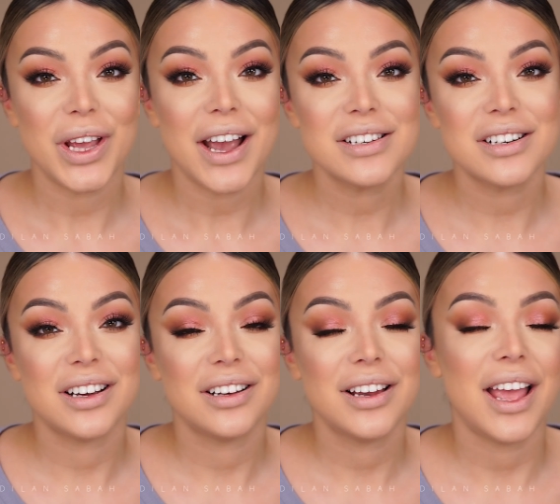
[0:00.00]
the eyes are
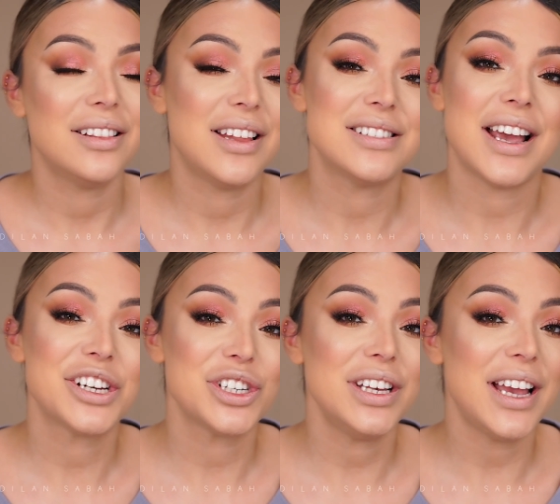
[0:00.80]
done, and that's
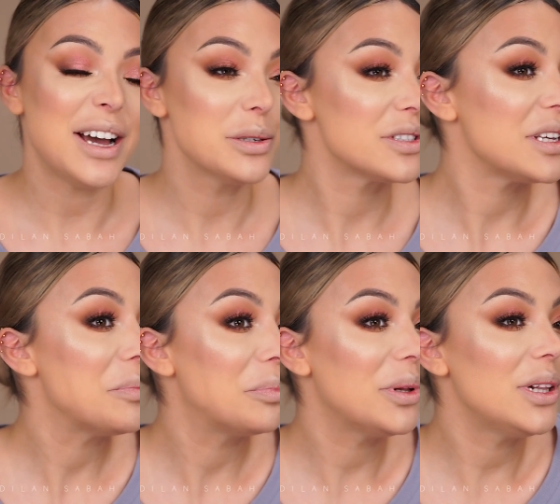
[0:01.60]
actually how
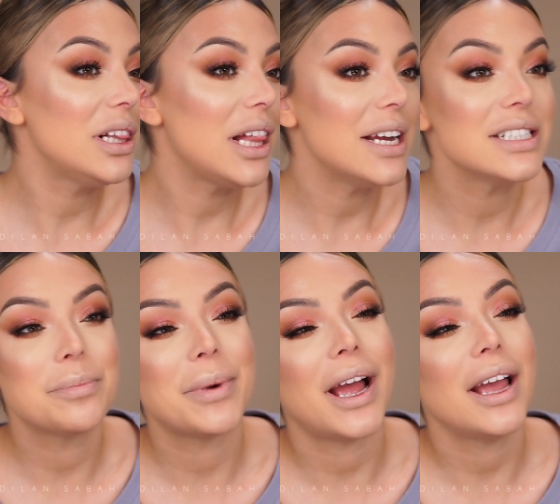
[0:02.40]
simple I
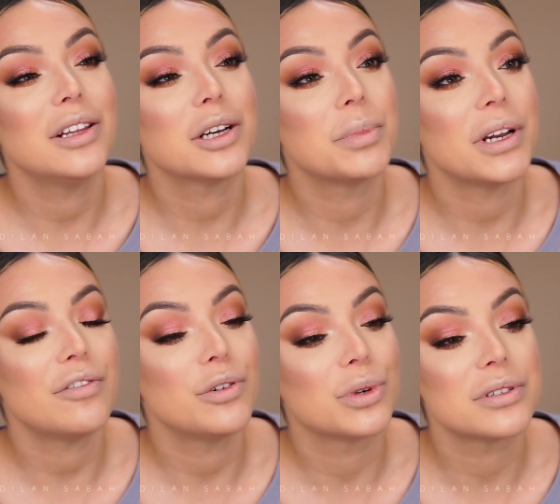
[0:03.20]
did my eye look, but
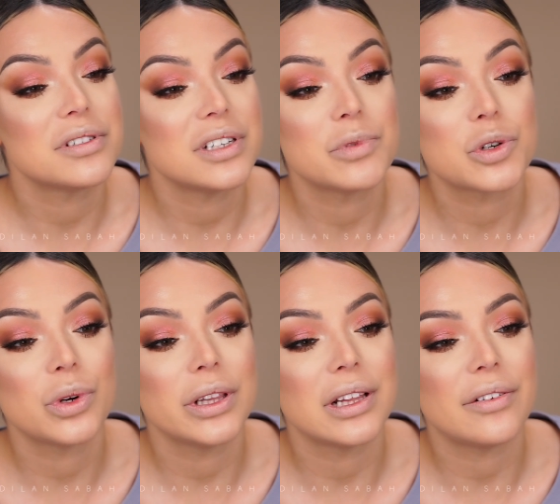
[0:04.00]
everyone seemed to
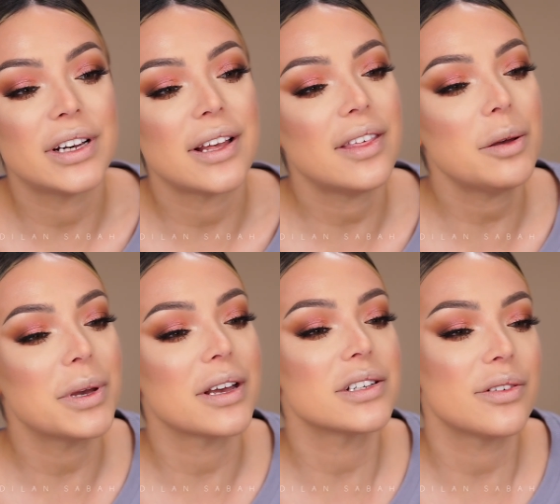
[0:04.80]
really love it. I think
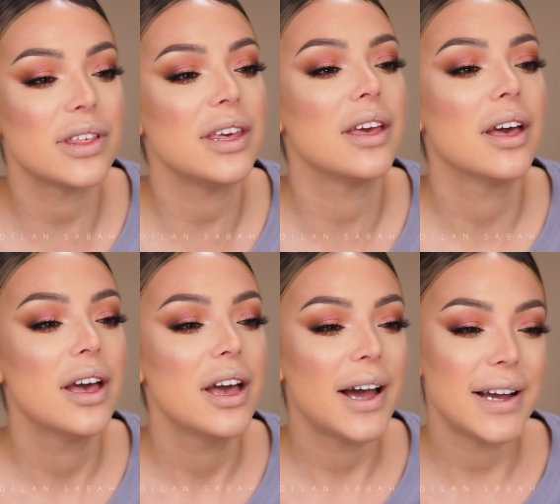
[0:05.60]
because of the
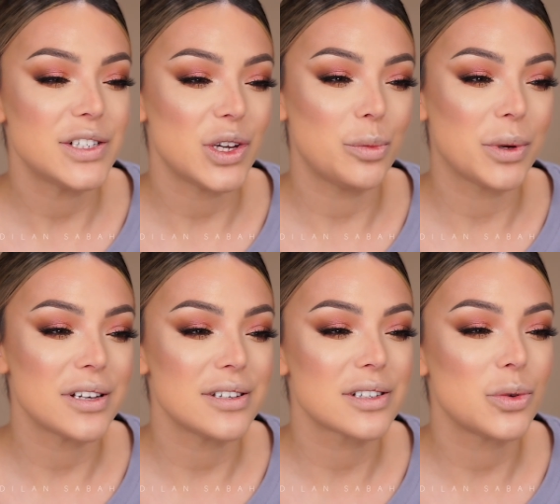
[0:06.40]
eyeshadow,
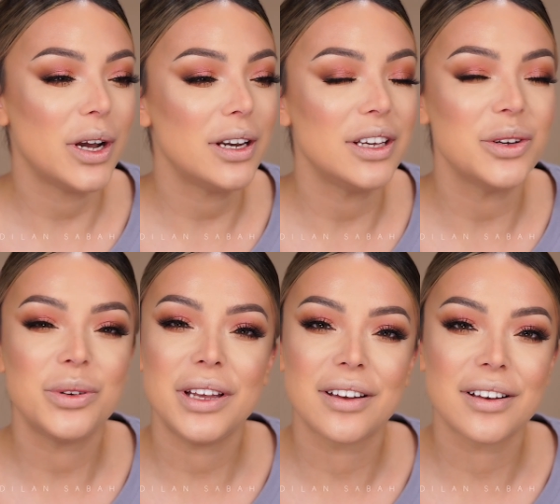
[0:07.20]
because it's quite a
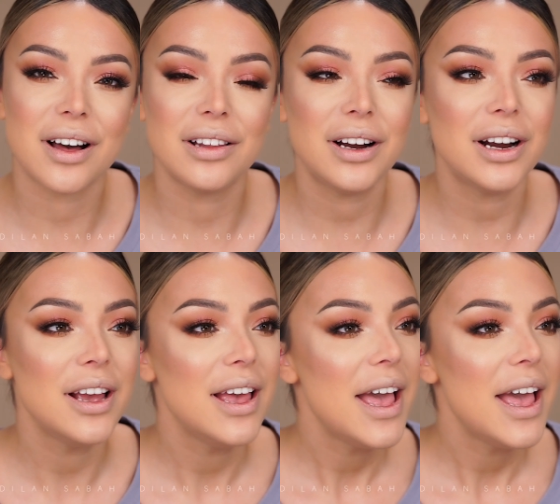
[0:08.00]
unique color.